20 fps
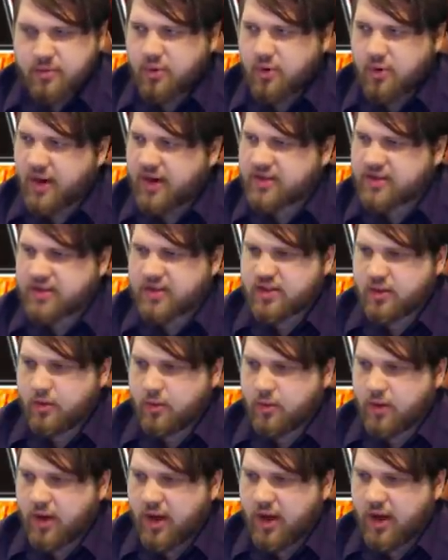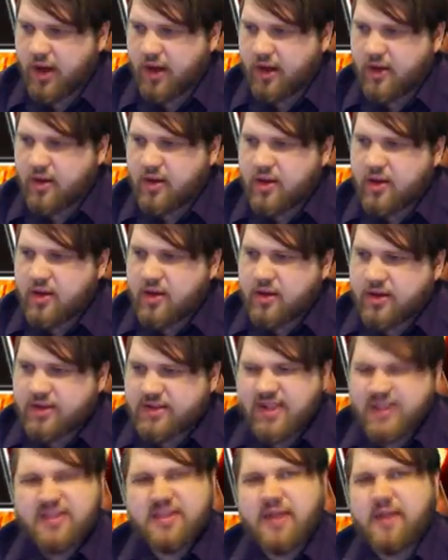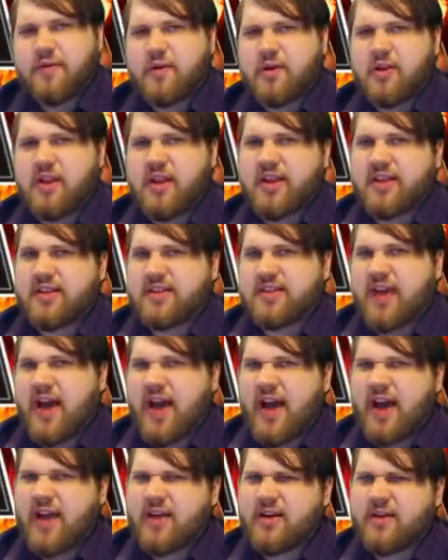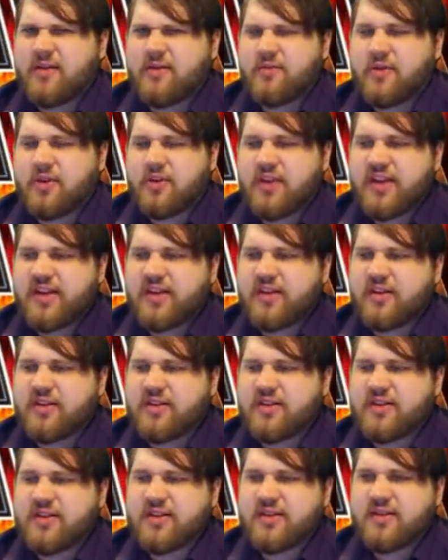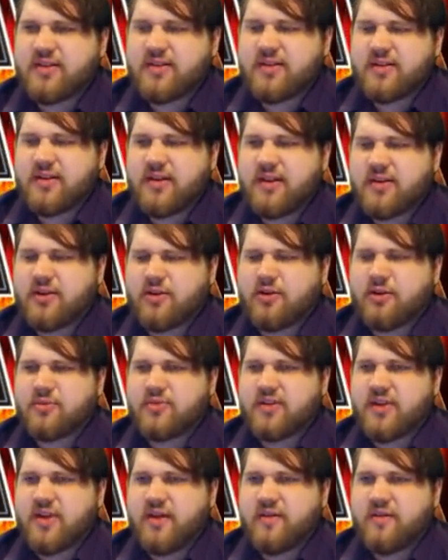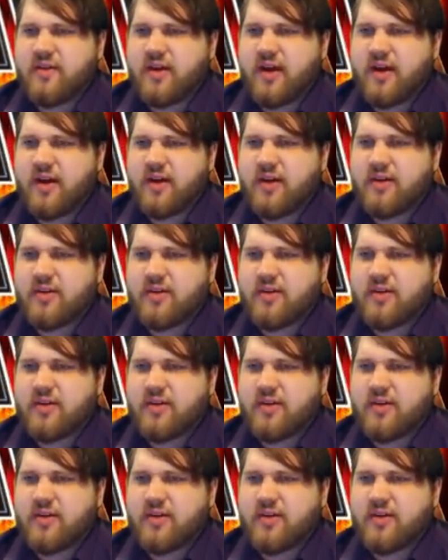impressed or nah. Because that Zephyr Link is kind of ridiculous in terms of